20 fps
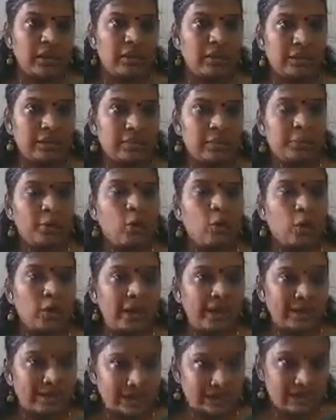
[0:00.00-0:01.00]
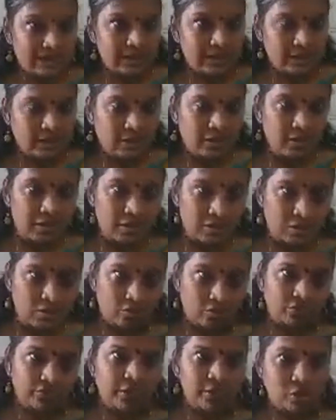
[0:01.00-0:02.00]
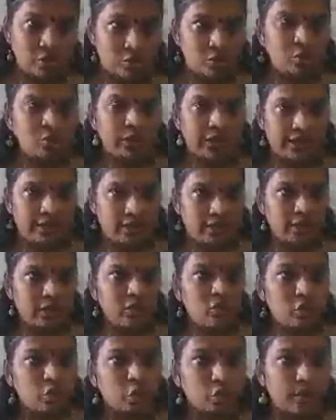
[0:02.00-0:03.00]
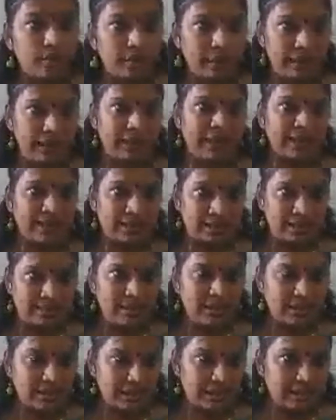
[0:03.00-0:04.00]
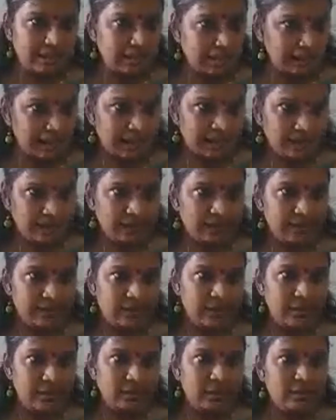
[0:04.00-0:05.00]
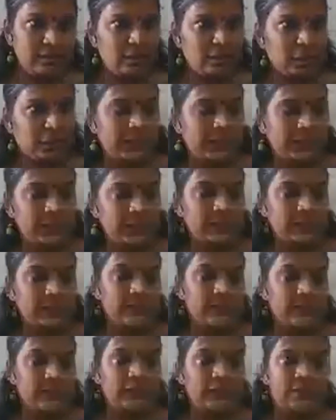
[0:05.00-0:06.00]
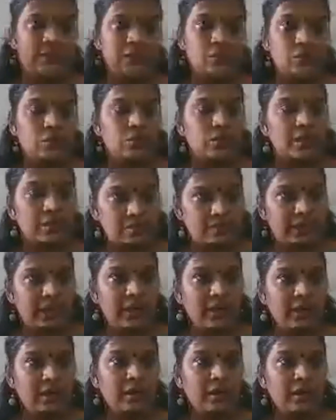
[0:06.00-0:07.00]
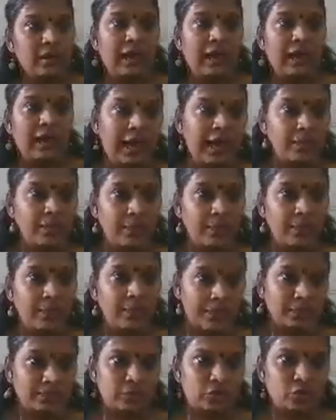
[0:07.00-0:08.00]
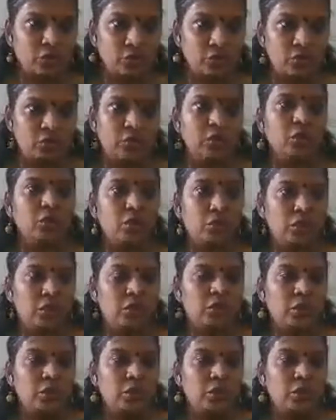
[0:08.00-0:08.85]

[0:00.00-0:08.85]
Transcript: The products of the students should be exhibited there. Okay, so this will help them to